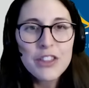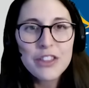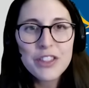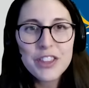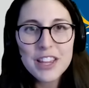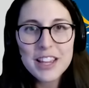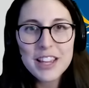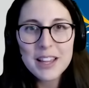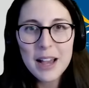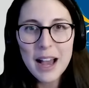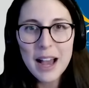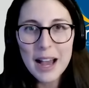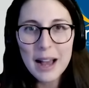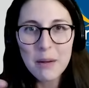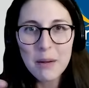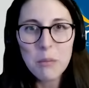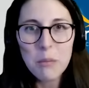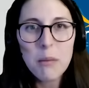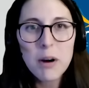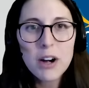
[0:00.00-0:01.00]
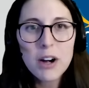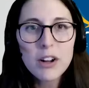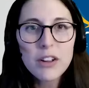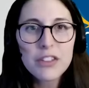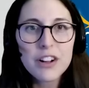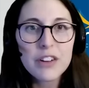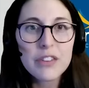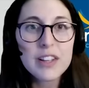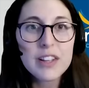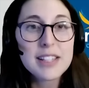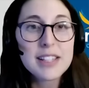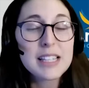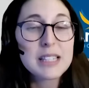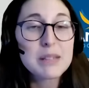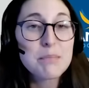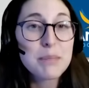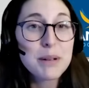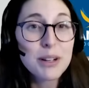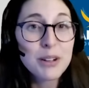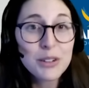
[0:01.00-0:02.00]
The mark there that says
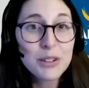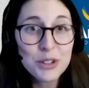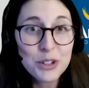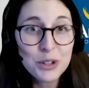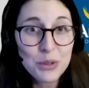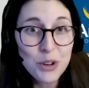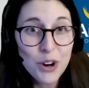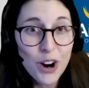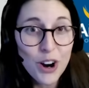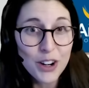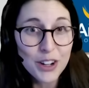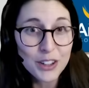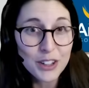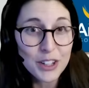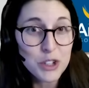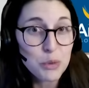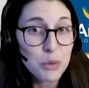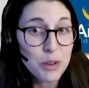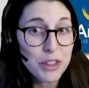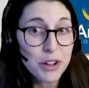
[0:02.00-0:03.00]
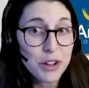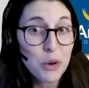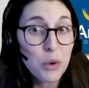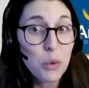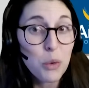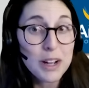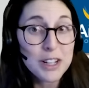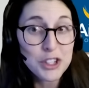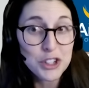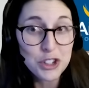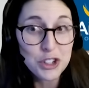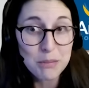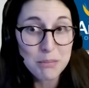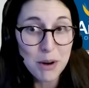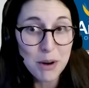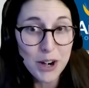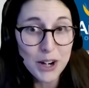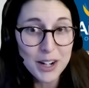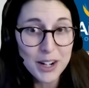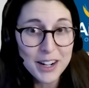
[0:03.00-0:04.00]
build new cartilage with a question
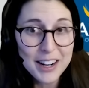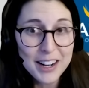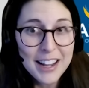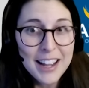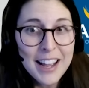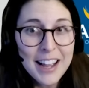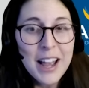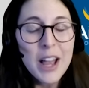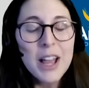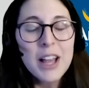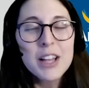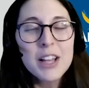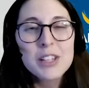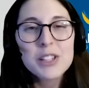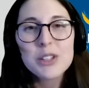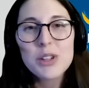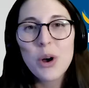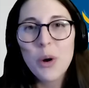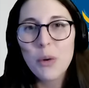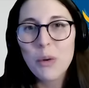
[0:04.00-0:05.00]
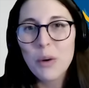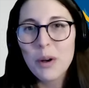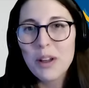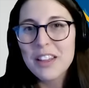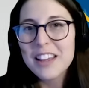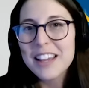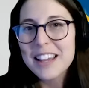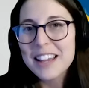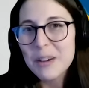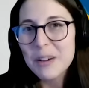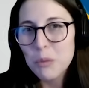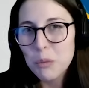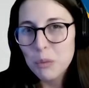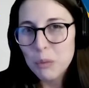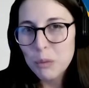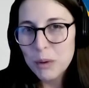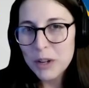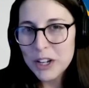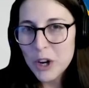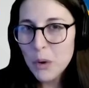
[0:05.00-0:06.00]
mark. So,
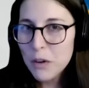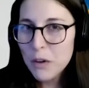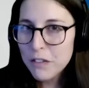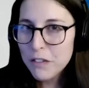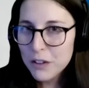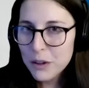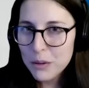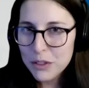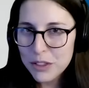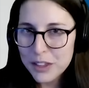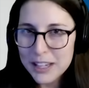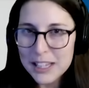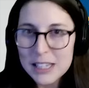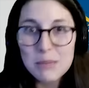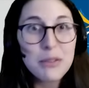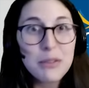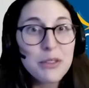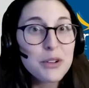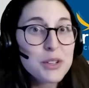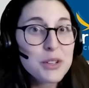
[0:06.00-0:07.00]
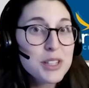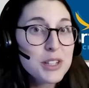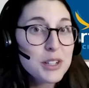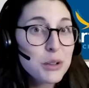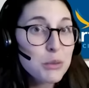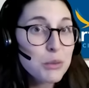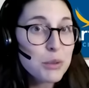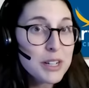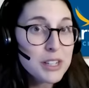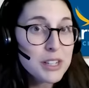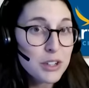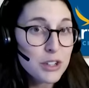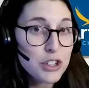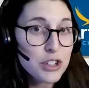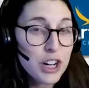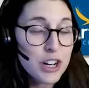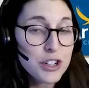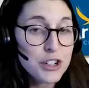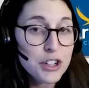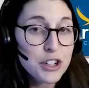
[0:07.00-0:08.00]
we know a few things, but there's still research
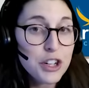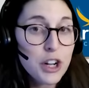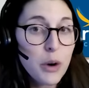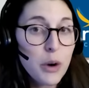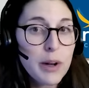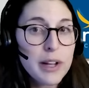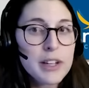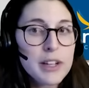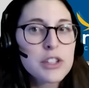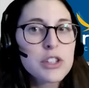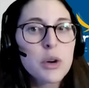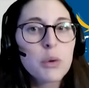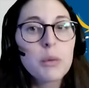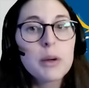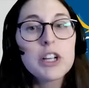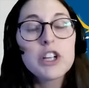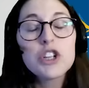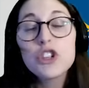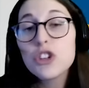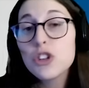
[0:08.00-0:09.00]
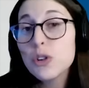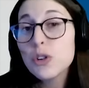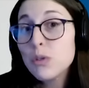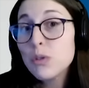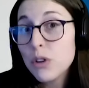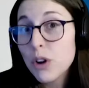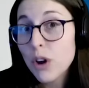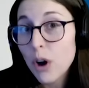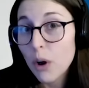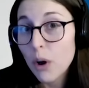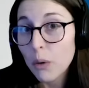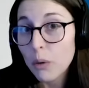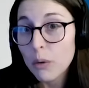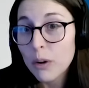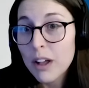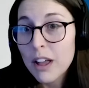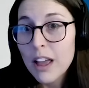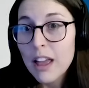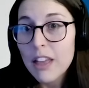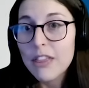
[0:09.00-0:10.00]
undergoing. So we do know
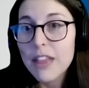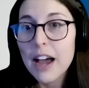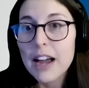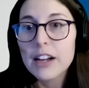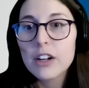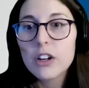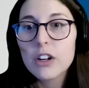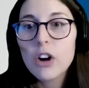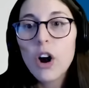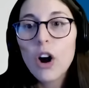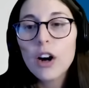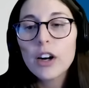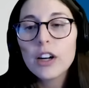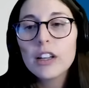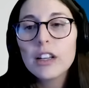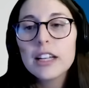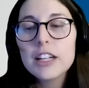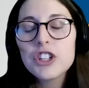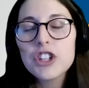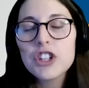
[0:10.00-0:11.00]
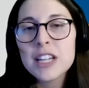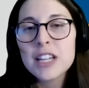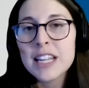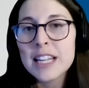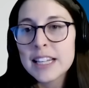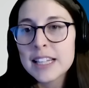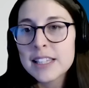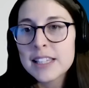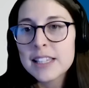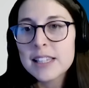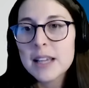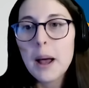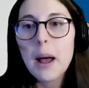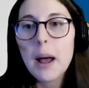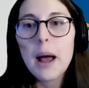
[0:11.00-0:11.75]
that cartilage needs